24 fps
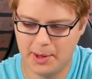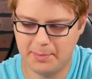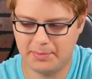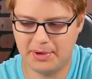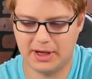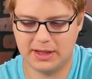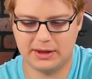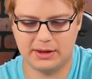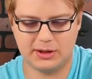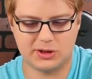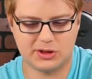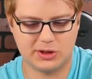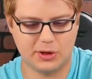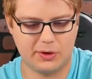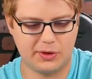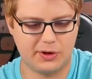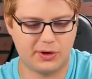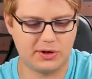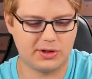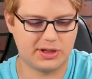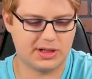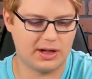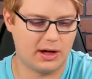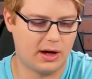But so
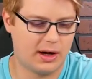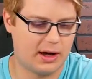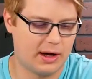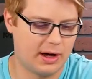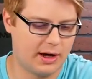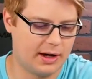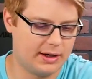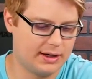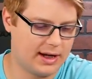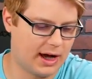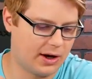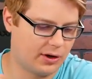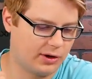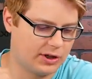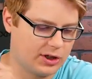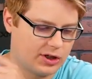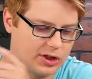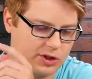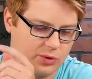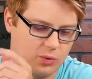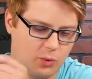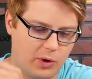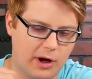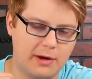there's not only
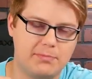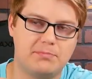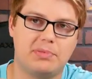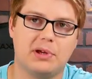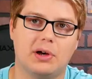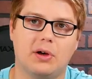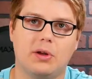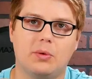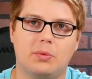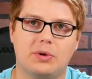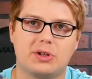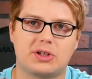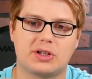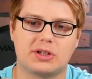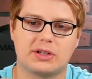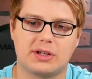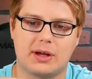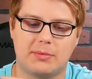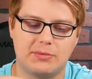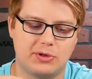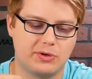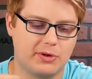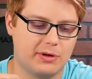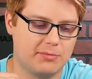just one build, which is
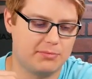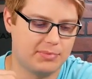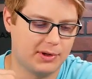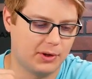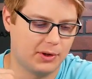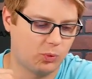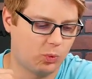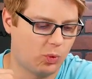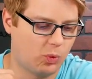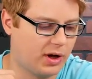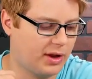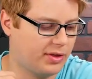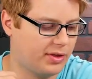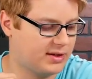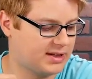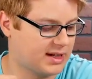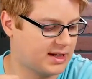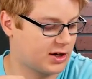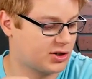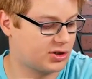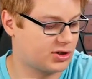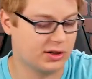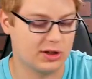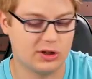I'm doing build 1, there's
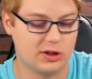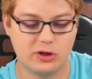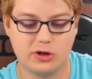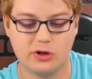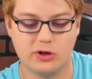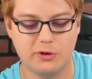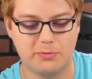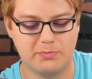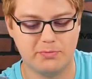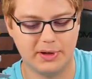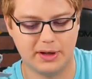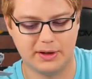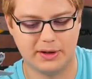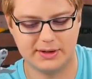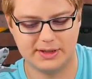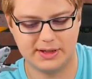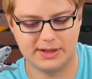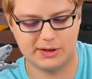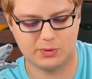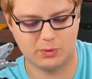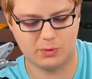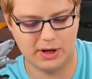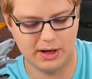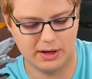actually 2 builds
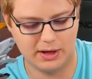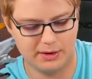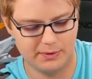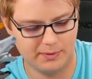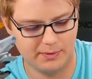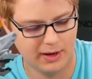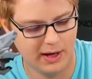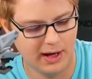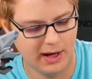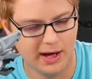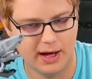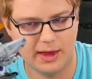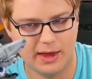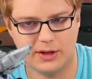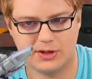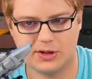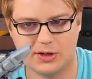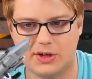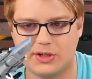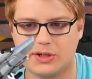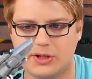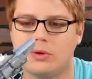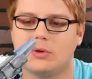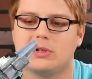as well. There's
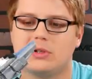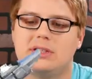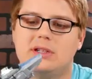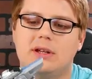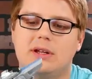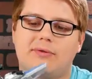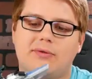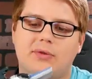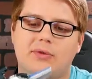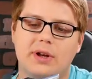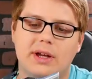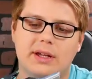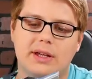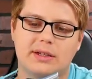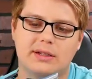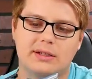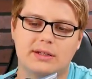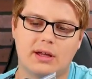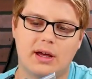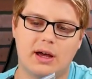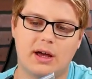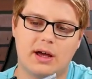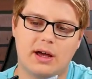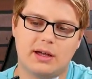also different
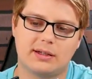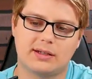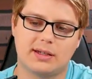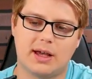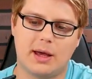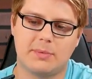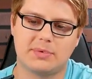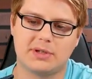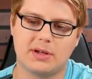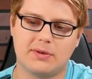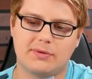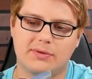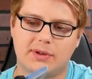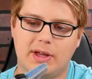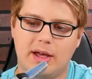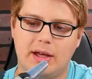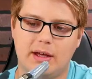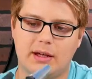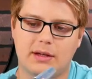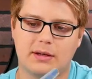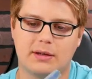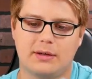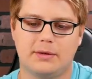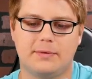types of
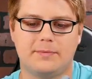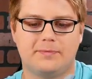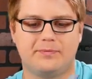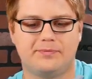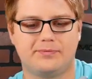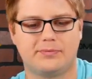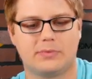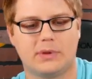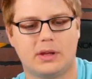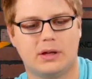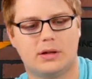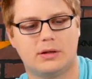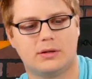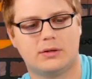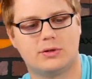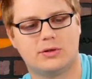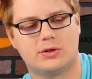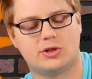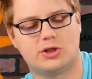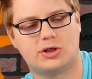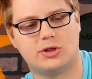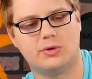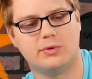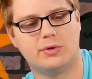like
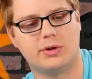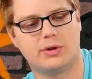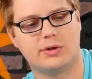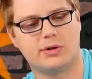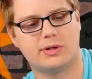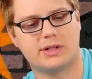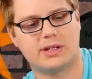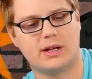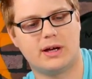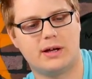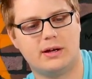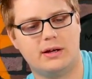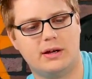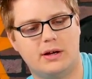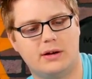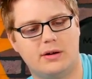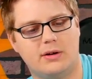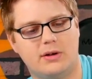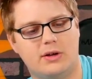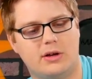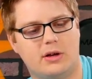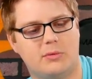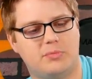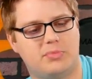shooters on here.
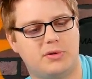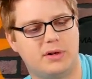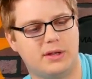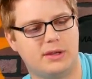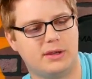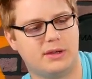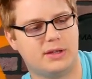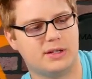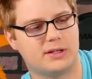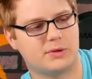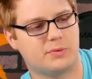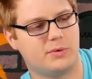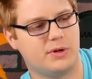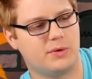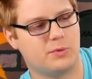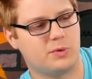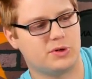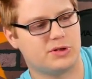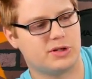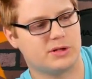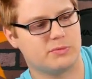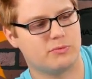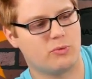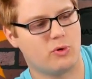You can put this one,
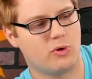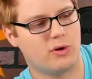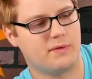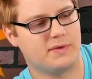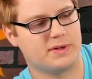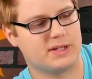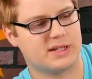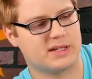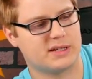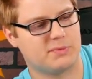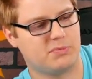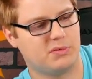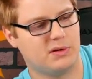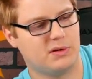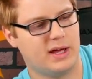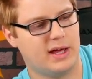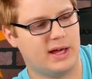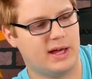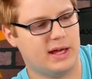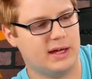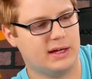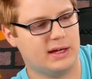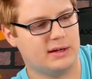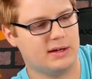which is more of a
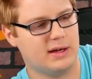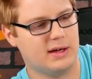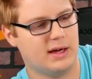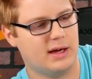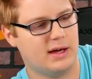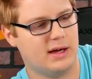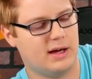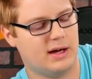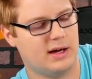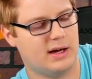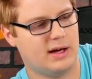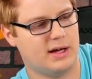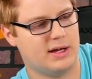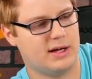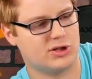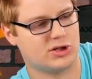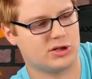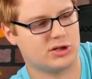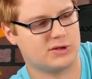display. It's